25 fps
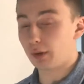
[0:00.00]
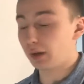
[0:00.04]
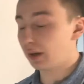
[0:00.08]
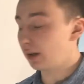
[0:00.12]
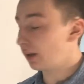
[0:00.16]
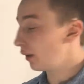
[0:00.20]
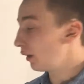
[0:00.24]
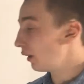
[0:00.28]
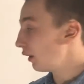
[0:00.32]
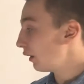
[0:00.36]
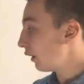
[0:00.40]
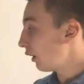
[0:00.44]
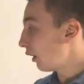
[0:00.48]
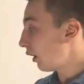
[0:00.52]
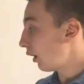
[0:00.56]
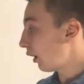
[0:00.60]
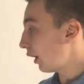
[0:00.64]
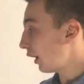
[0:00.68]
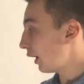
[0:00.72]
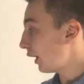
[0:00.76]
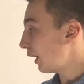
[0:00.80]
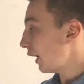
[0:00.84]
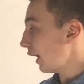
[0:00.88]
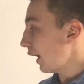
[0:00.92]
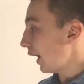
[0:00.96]
point,
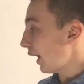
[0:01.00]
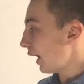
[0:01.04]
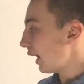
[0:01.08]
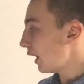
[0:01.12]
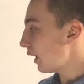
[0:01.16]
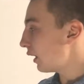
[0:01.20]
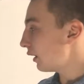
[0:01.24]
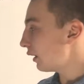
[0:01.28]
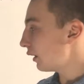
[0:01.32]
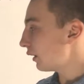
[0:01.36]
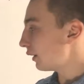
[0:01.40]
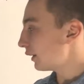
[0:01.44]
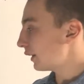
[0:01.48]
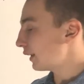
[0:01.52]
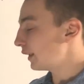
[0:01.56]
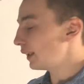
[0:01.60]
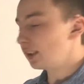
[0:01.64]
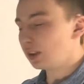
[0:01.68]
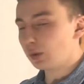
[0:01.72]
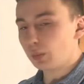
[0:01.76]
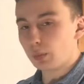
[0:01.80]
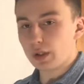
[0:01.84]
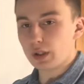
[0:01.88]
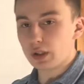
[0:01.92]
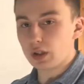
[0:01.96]
all right? And
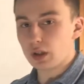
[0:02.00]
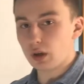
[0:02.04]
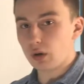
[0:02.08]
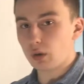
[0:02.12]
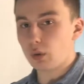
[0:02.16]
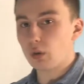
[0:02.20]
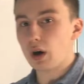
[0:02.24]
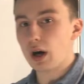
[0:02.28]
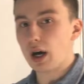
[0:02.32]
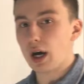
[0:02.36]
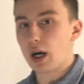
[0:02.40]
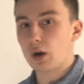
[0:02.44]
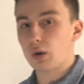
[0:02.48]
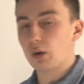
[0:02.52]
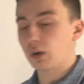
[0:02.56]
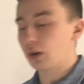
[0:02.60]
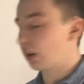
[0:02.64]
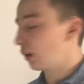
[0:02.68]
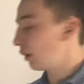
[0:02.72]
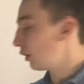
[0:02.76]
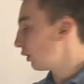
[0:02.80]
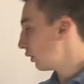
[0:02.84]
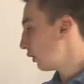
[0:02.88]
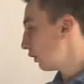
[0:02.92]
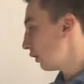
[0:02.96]
since we know
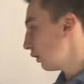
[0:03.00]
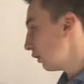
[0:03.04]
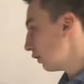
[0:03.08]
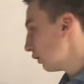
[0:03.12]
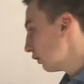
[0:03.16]
our